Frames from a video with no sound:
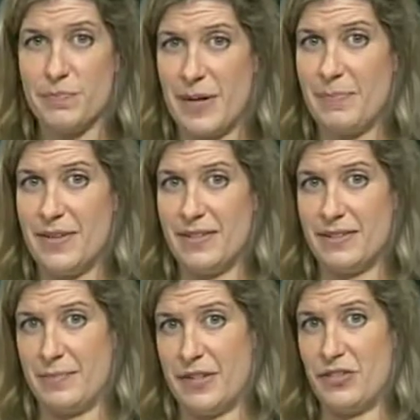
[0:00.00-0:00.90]
people,
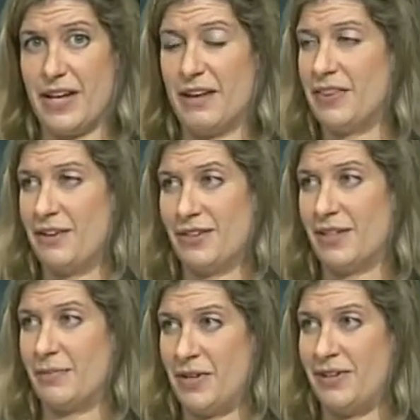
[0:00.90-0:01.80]
especially out there in the
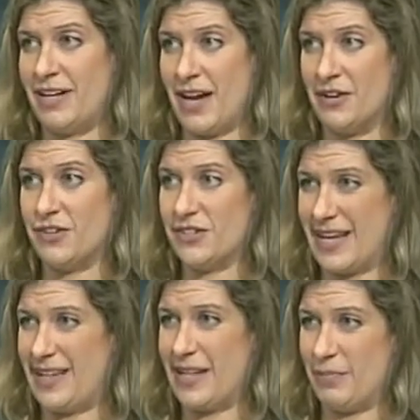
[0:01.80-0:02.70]
community,
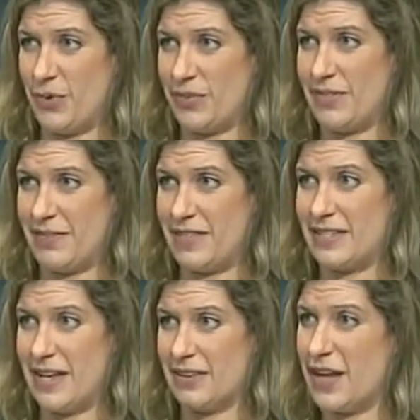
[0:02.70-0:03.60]
understand the importance of
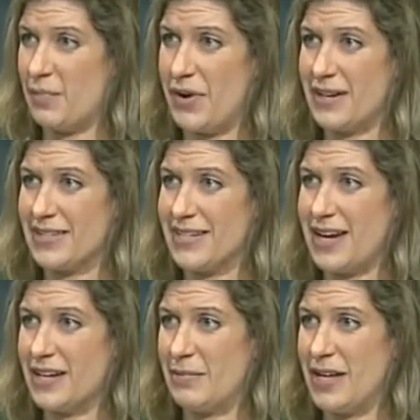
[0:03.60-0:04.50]
this healthcare proxy
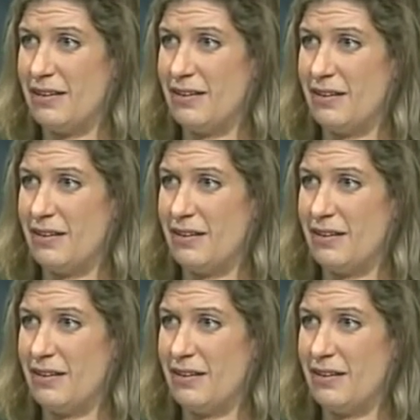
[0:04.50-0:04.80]
document?